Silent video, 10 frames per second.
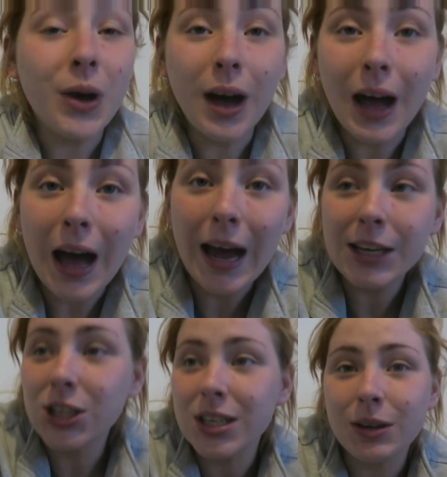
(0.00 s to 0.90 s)
but
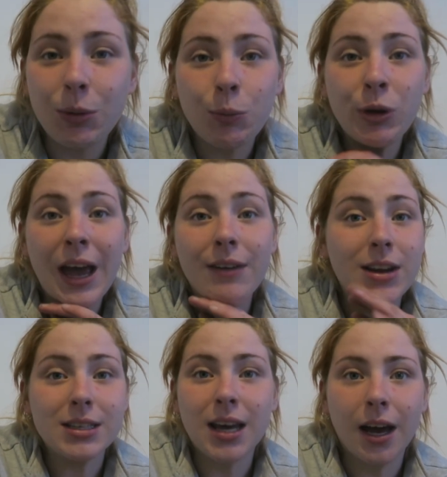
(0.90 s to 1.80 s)
I just, we
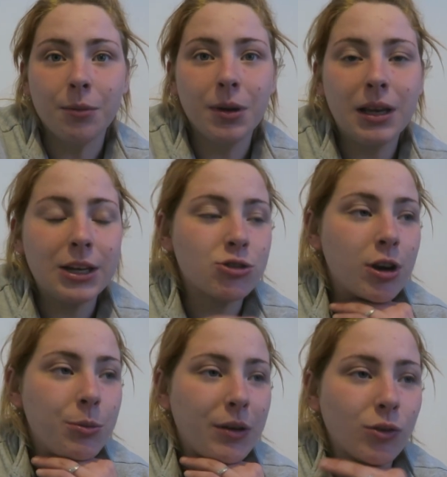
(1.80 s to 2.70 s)
haven't had time.
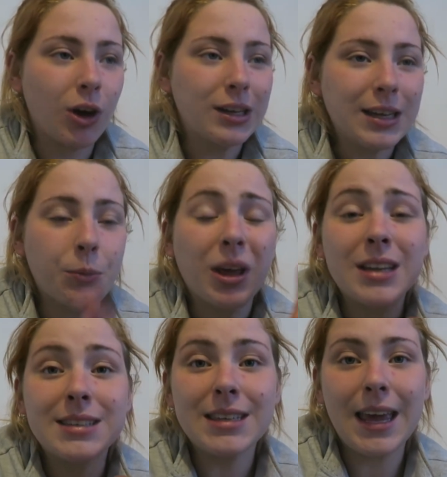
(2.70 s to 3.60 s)
Literally, we have not had time. We had
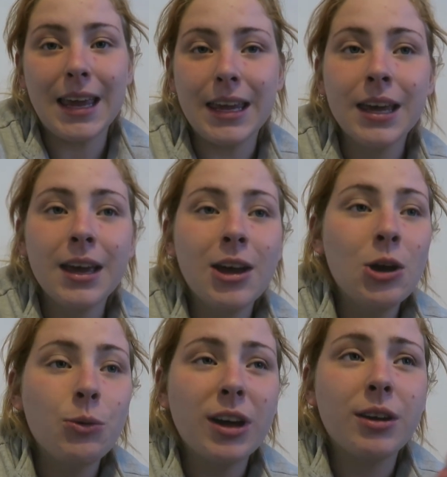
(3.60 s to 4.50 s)
a day,
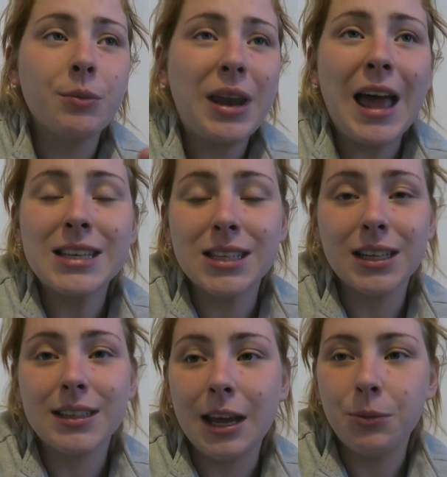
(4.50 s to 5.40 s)
we had less
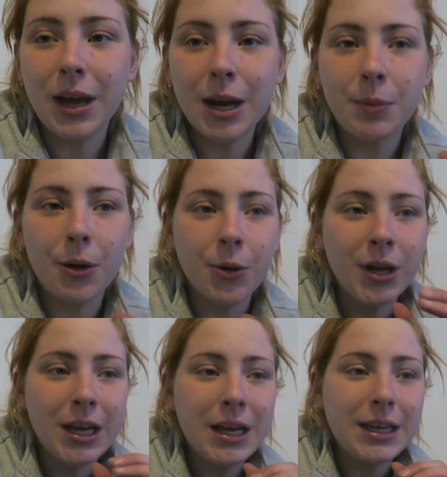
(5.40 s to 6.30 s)
than a day. We had
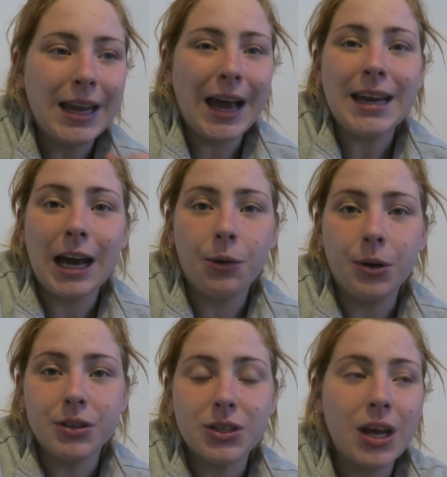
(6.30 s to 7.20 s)
about nine
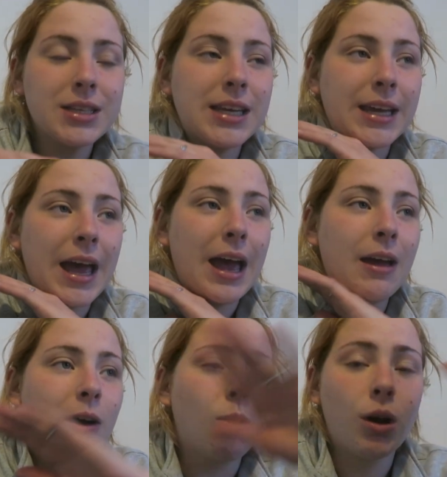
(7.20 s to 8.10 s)
hours to
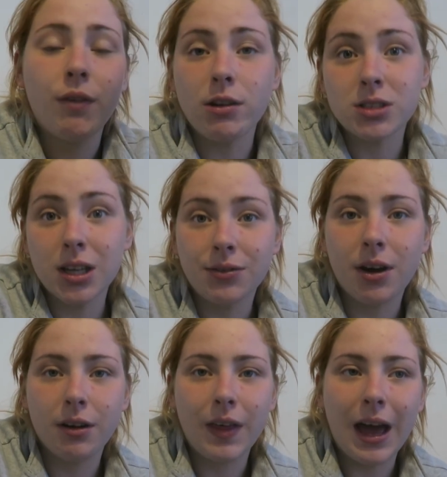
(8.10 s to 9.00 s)
get all of our stuff
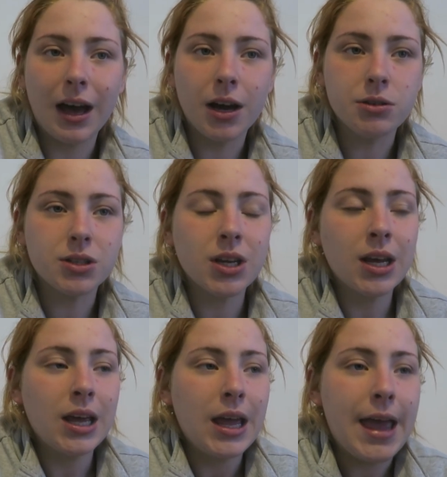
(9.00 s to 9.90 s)
out of that house
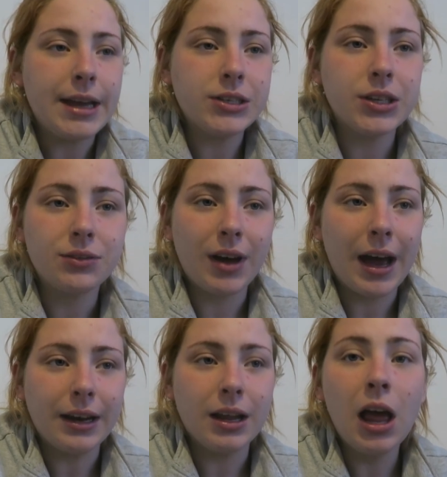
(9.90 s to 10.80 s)
into the
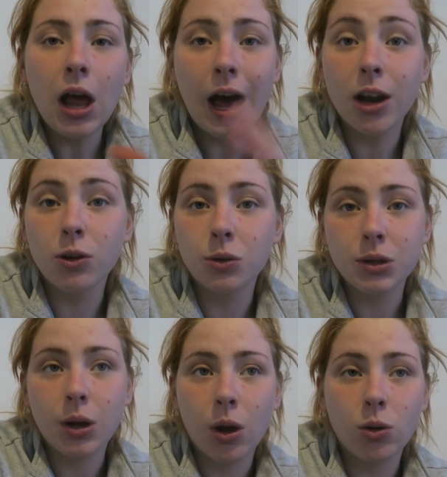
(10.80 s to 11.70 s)
van,
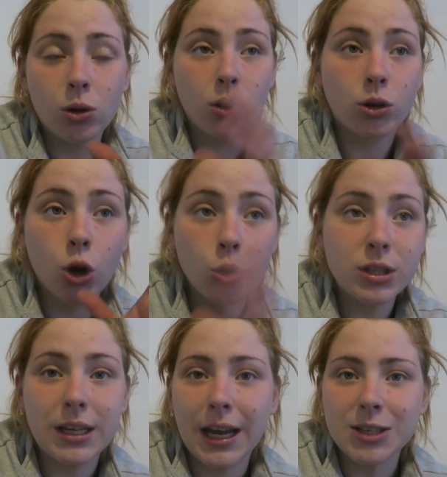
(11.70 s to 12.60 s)
unload, go
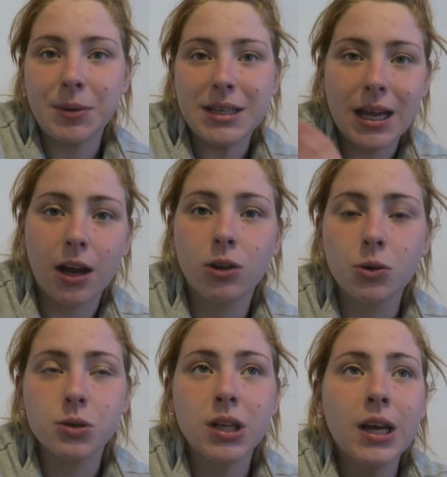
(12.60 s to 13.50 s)
to the next place,
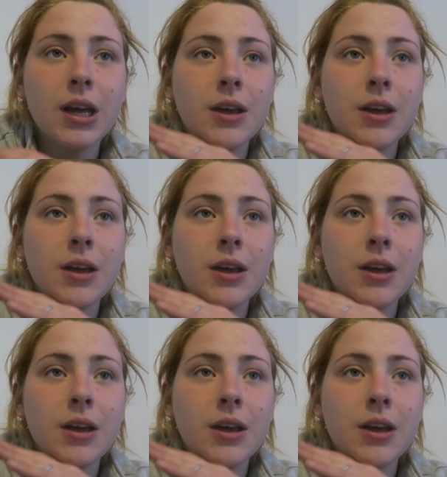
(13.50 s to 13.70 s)
unload,